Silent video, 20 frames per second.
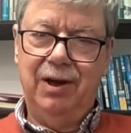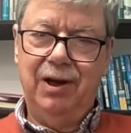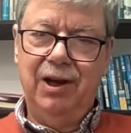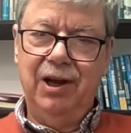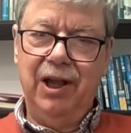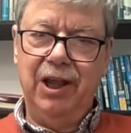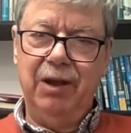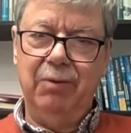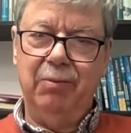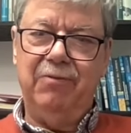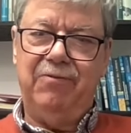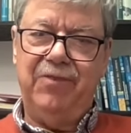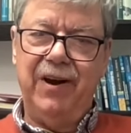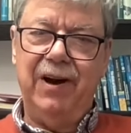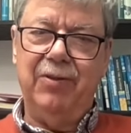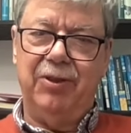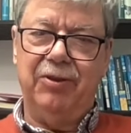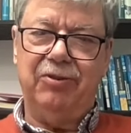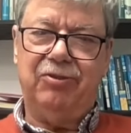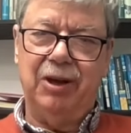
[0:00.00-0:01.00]
And then we
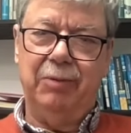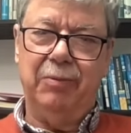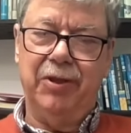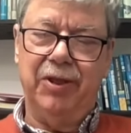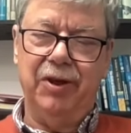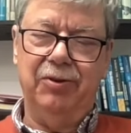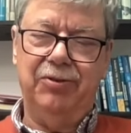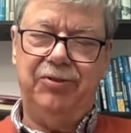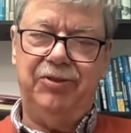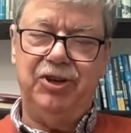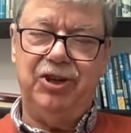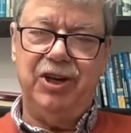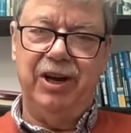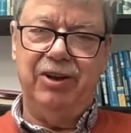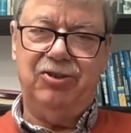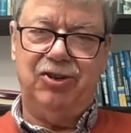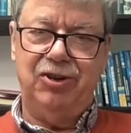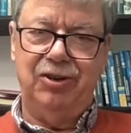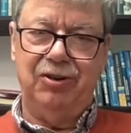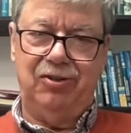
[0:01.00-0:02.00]
found that some of those
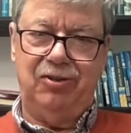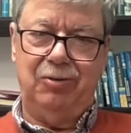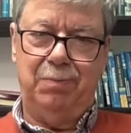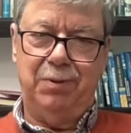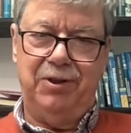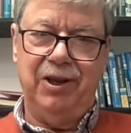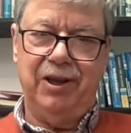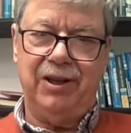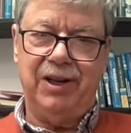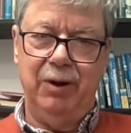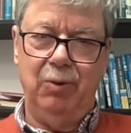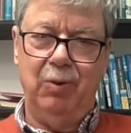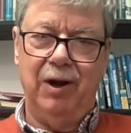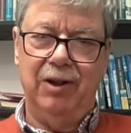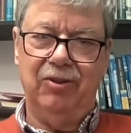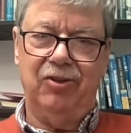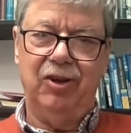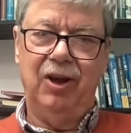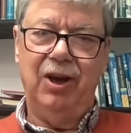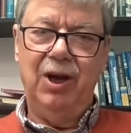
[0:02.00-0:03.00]
suggestions, particularly
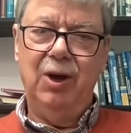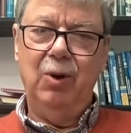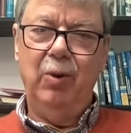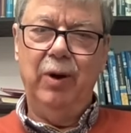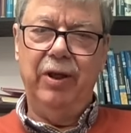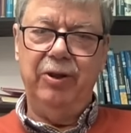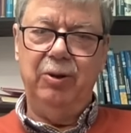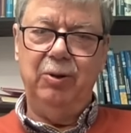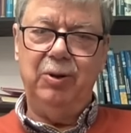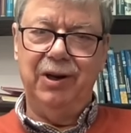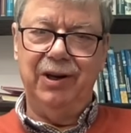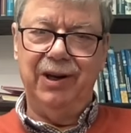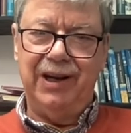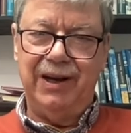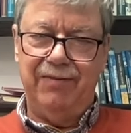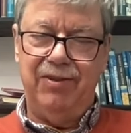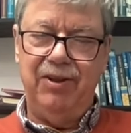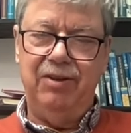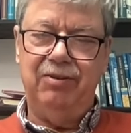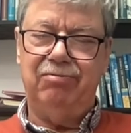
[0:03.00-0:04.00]
ones where you didn't
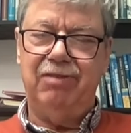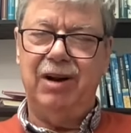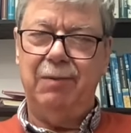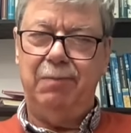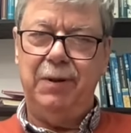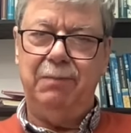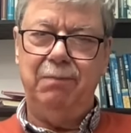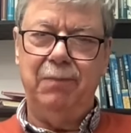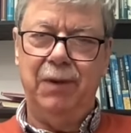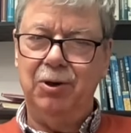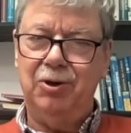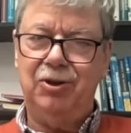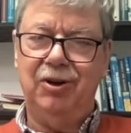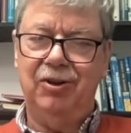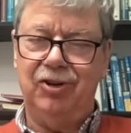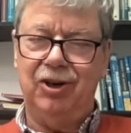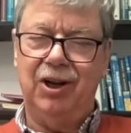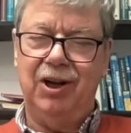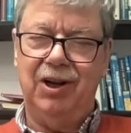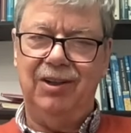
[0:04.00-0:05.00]
have these rapid
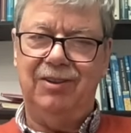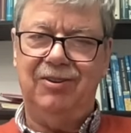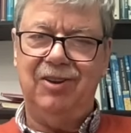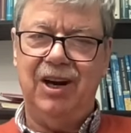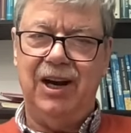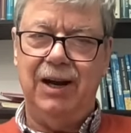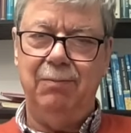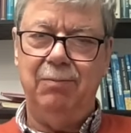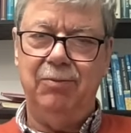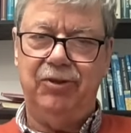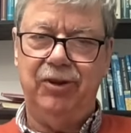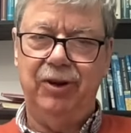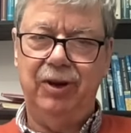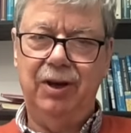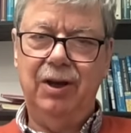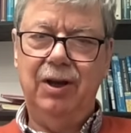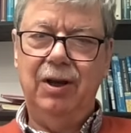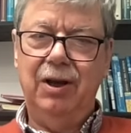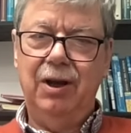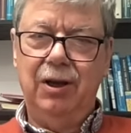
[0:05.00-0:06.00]
motions at early times,
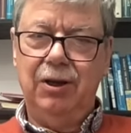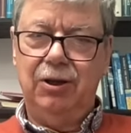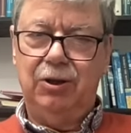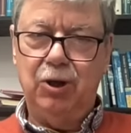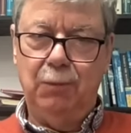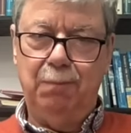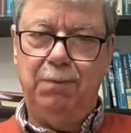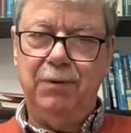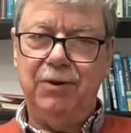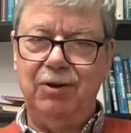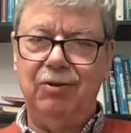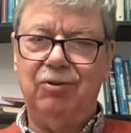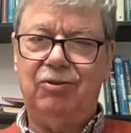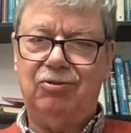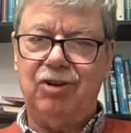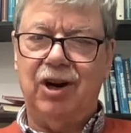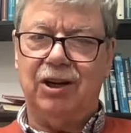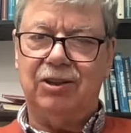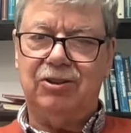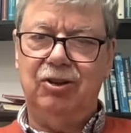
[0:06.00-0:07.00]
could produce
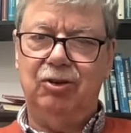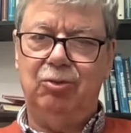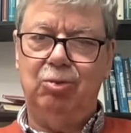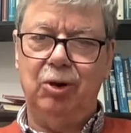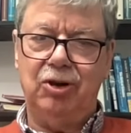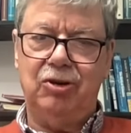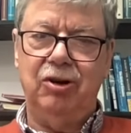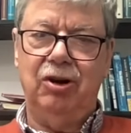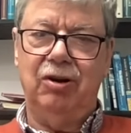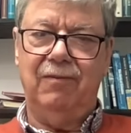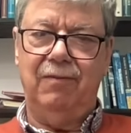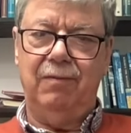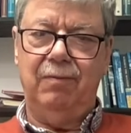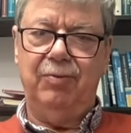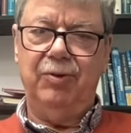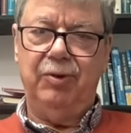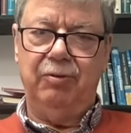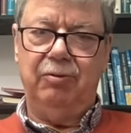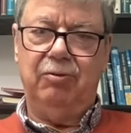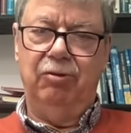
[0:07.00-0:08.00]
structures which look
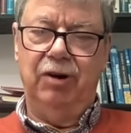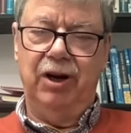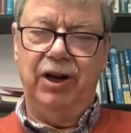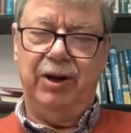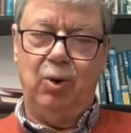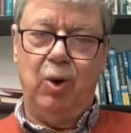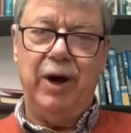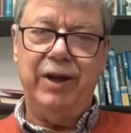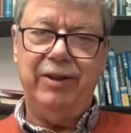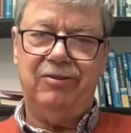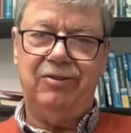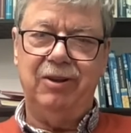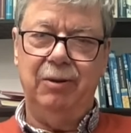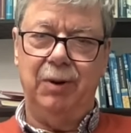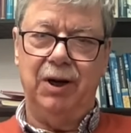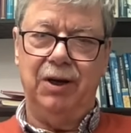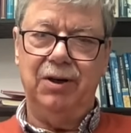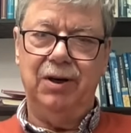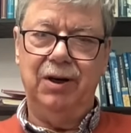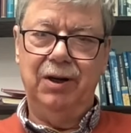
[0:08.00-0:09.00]
really quite
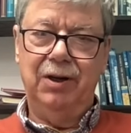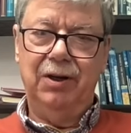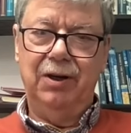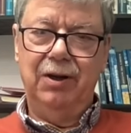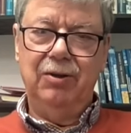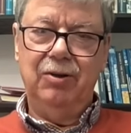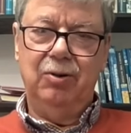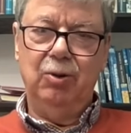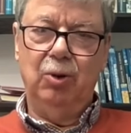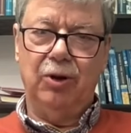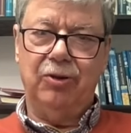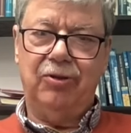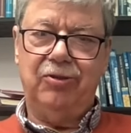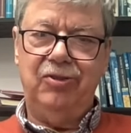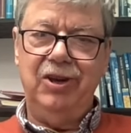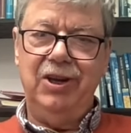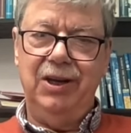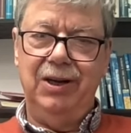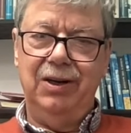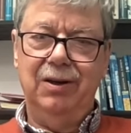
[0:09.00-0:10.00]
similar to what's
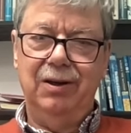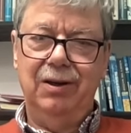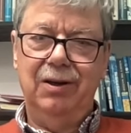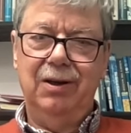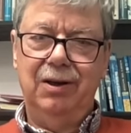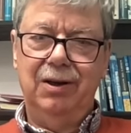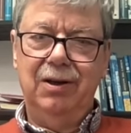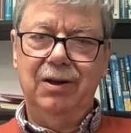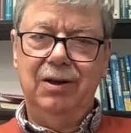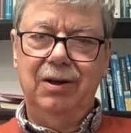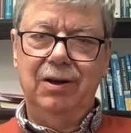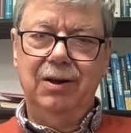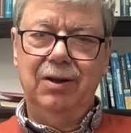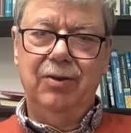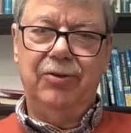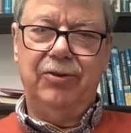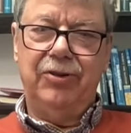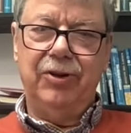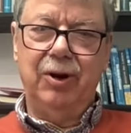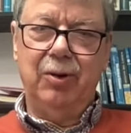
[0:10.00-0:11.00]
seen.
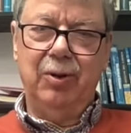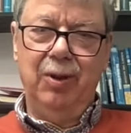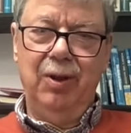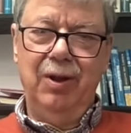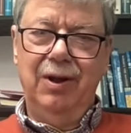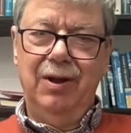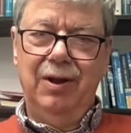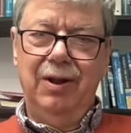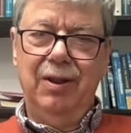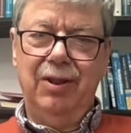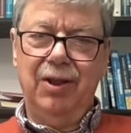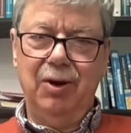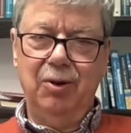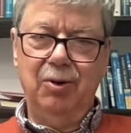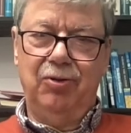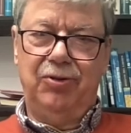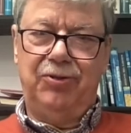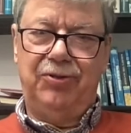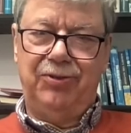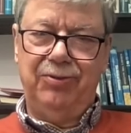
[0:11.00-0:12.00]
And so
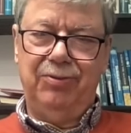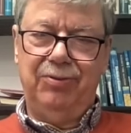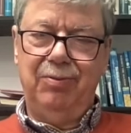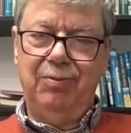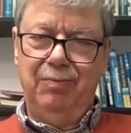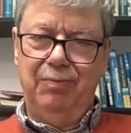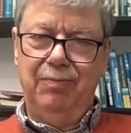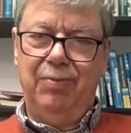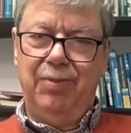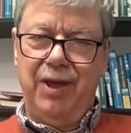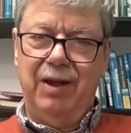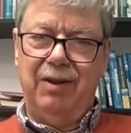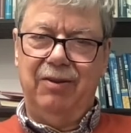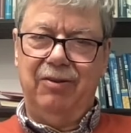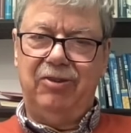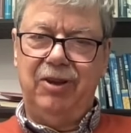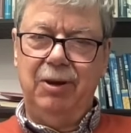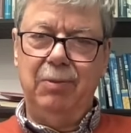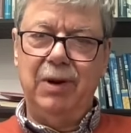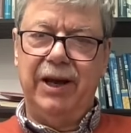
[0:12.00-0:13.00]
those then
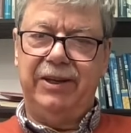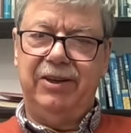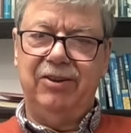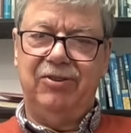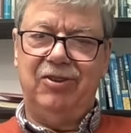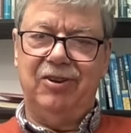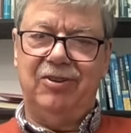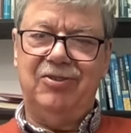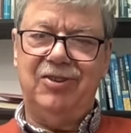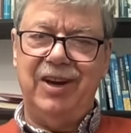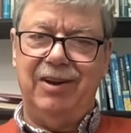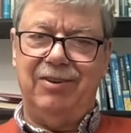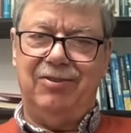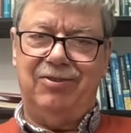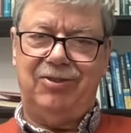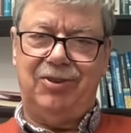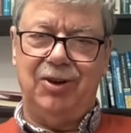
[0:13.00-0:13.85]
seem like a success.